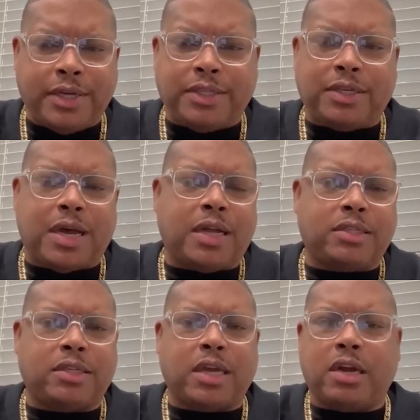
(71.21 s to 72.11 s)
praising
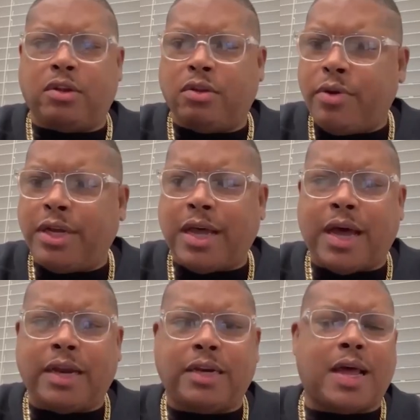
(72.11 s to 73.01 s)
God, saying,
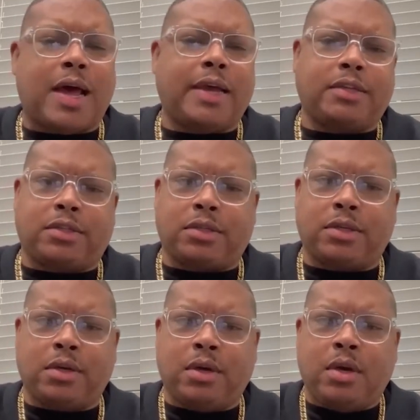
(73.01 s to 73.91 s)
"Glory to God in the
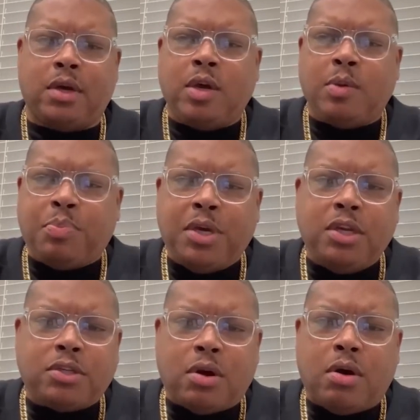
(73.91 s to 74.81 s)
highest,
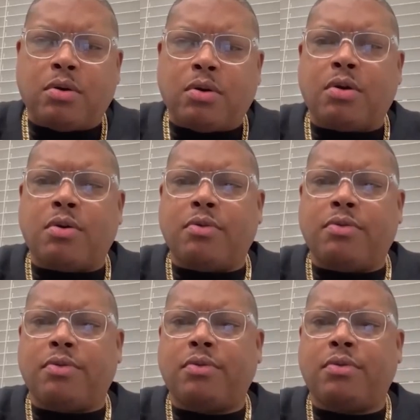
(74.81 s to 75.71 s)
peace on
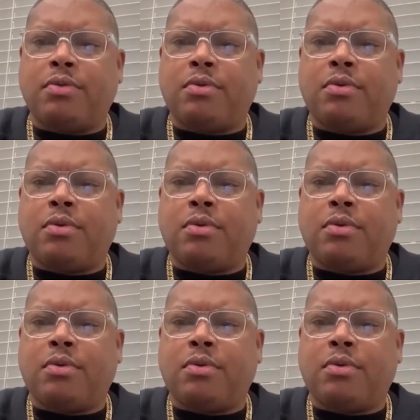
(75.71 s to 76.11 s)
earth,